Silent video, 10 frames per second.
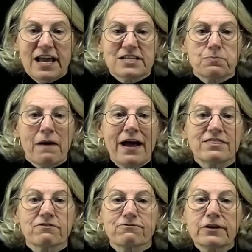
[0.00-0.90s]
is by
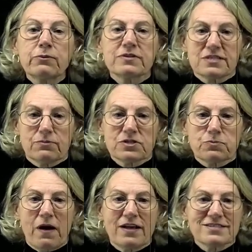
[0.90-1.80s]
the frequency
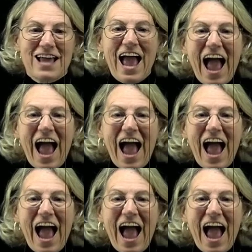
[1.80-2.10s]
response